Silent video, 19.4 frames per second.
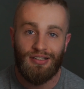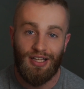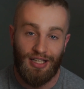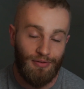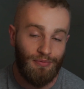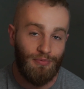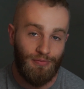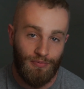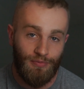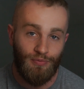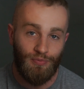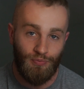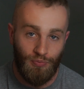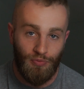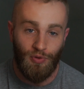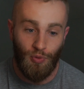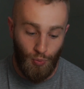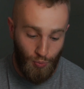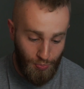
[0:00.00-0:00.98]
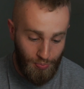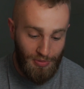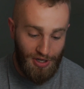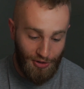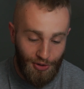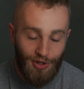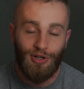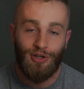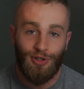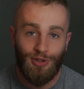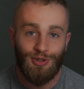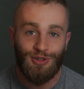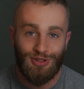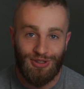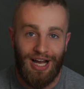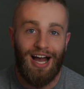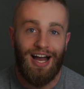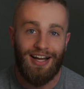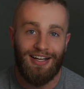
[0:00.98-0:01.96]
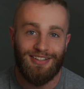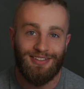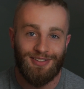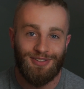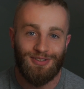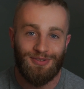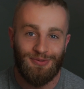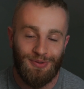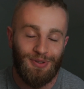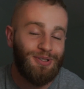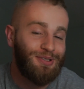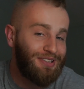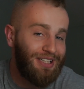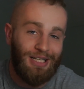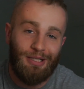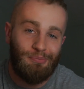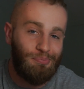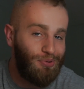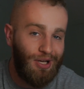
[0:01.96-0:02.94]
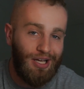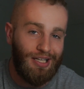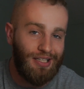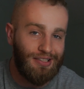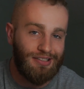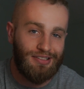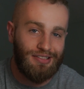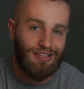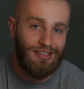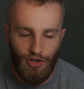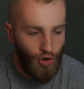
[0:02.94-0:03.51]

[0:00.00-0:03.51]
that miracle signs will take place.